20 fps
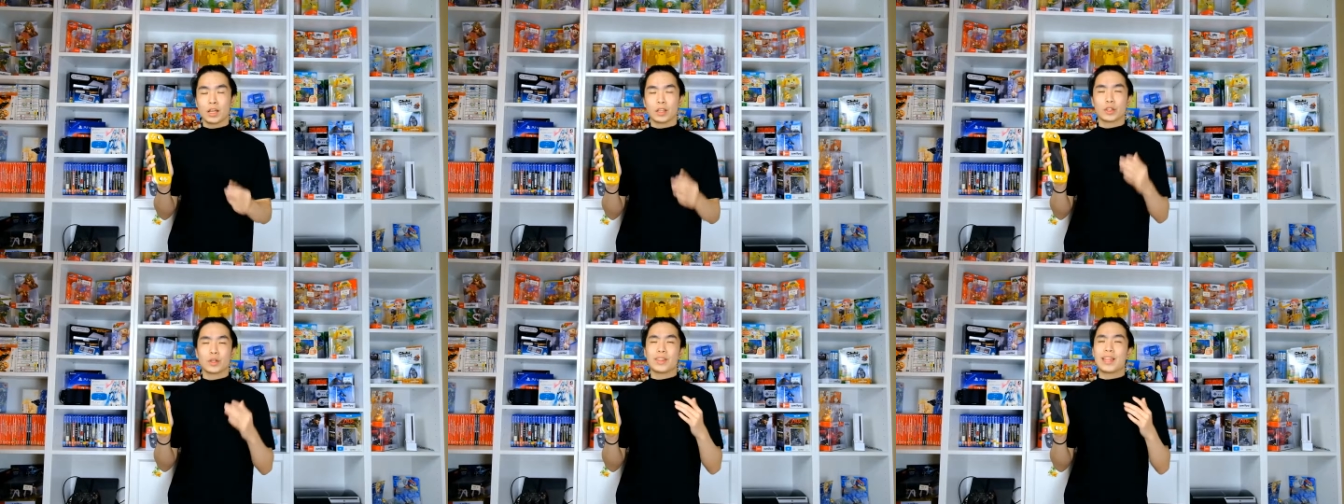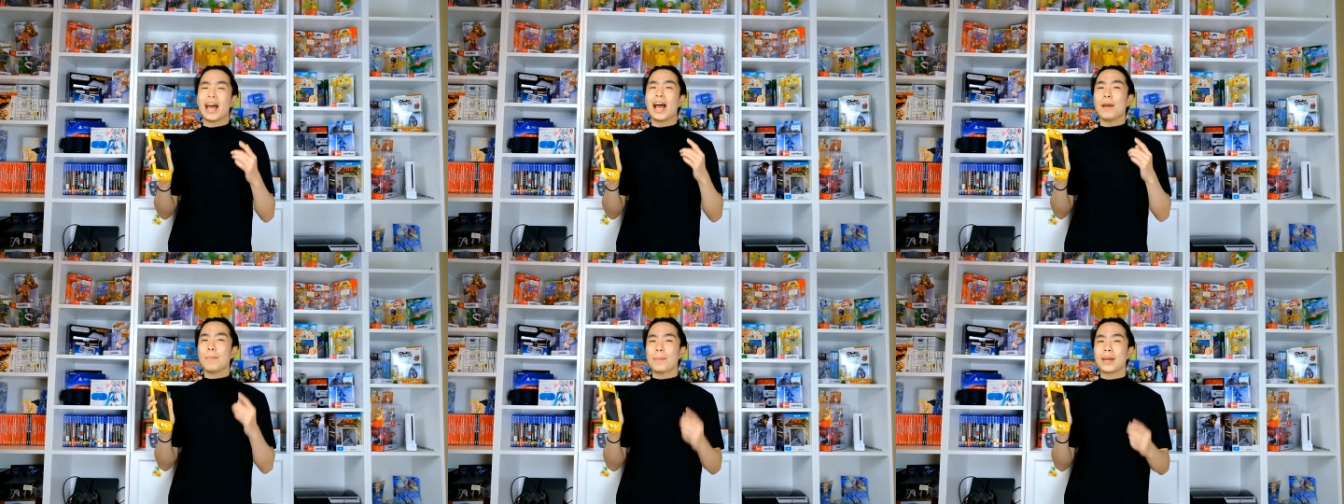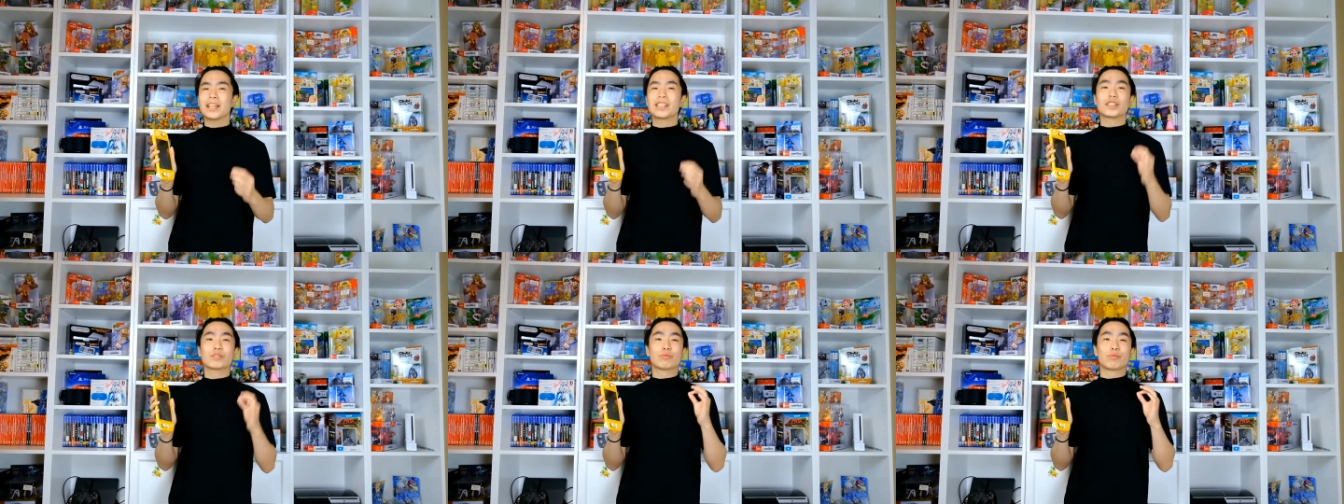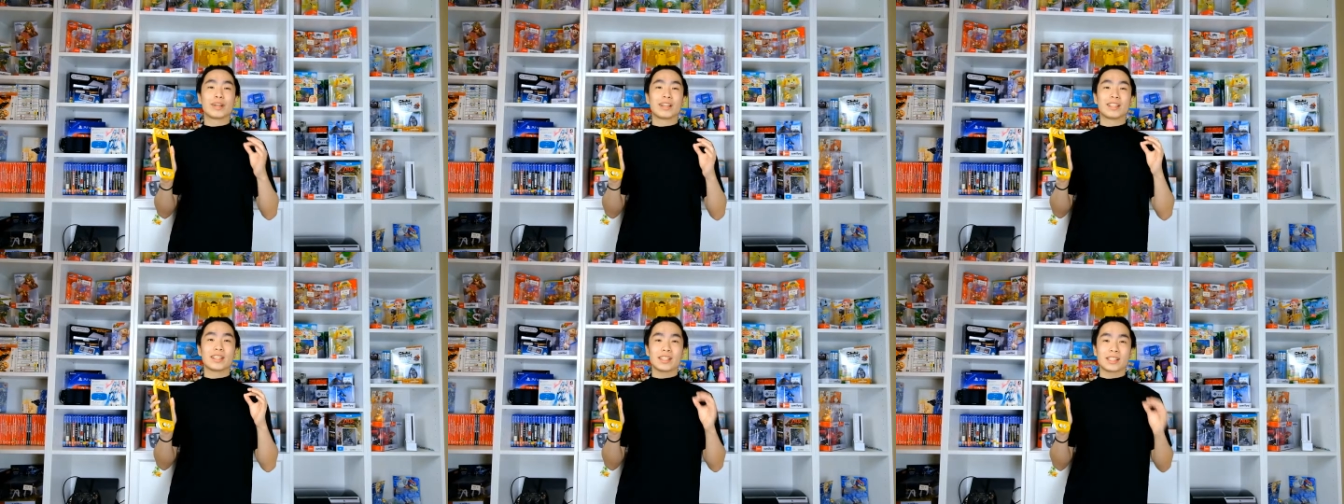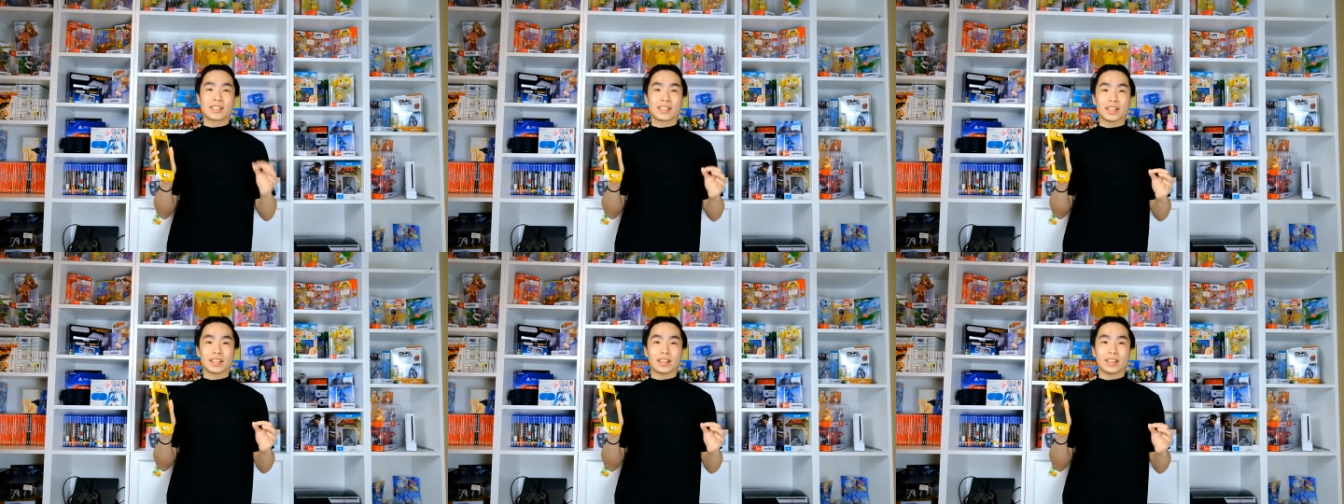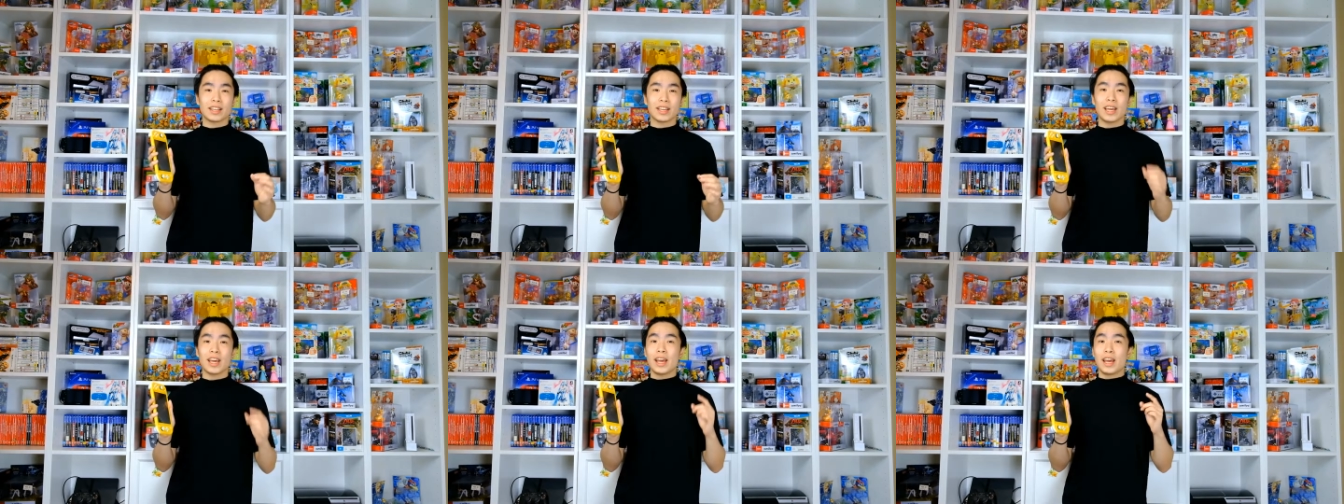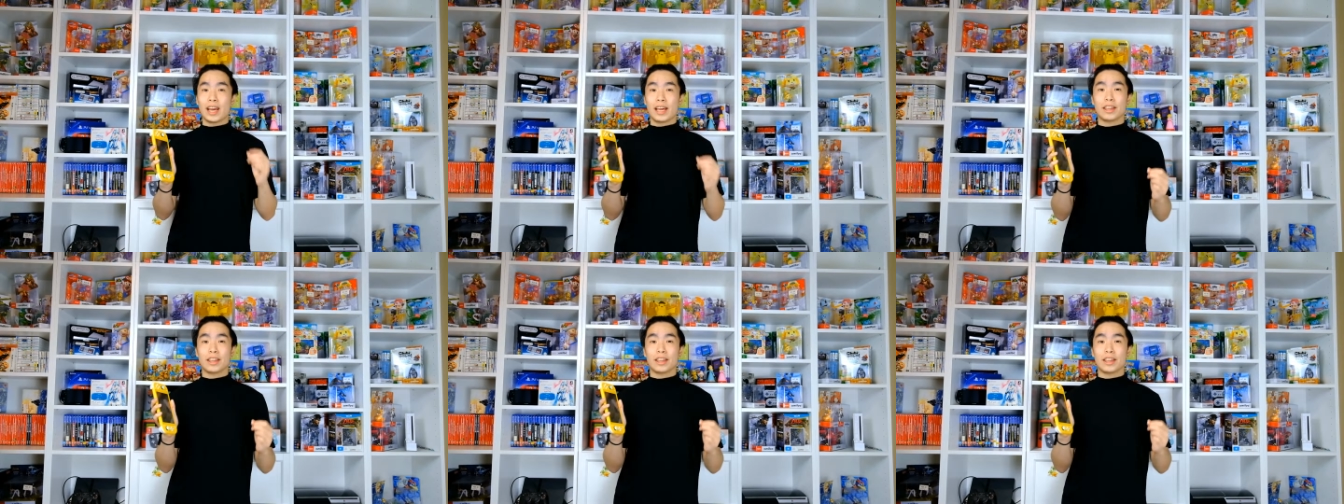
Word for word: So that means realistically,